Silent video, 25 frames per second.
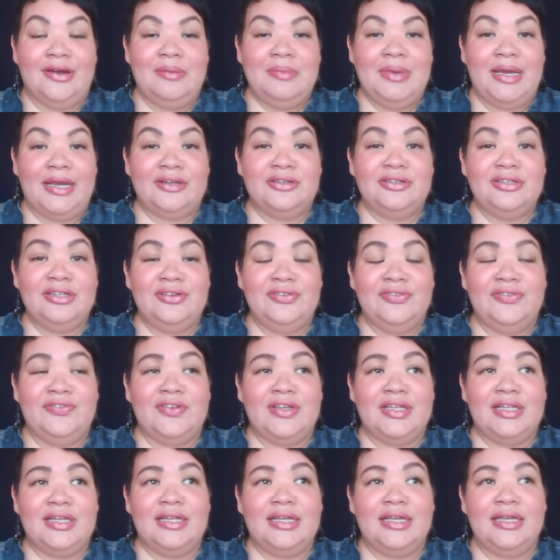I'm actually
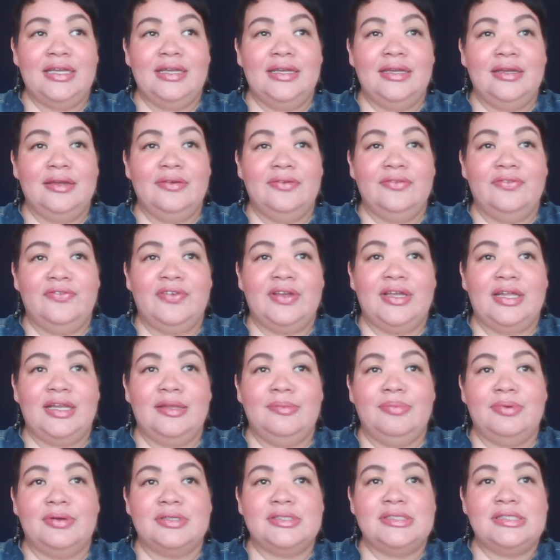feeling
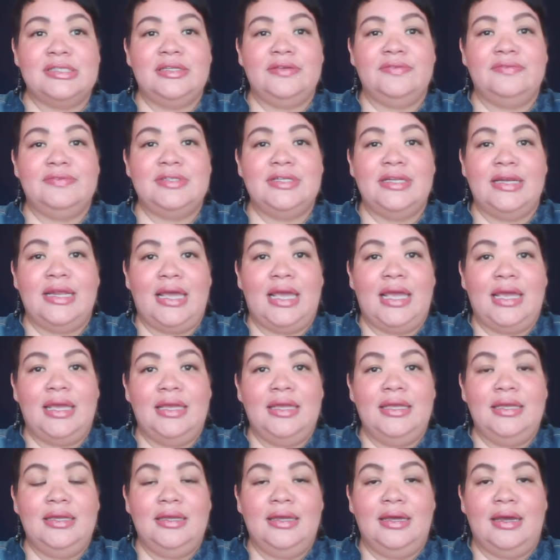fairly positive
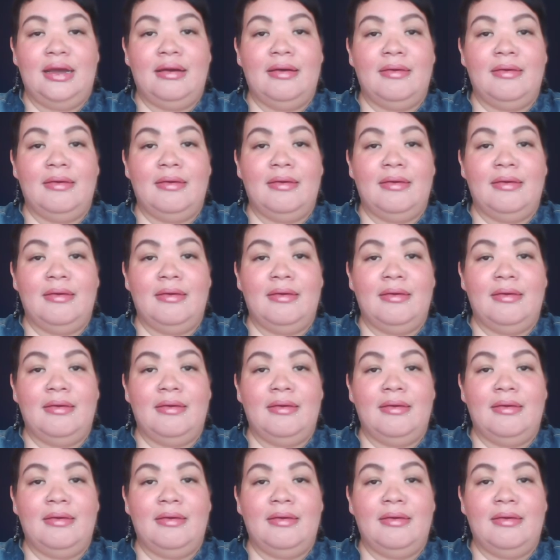today,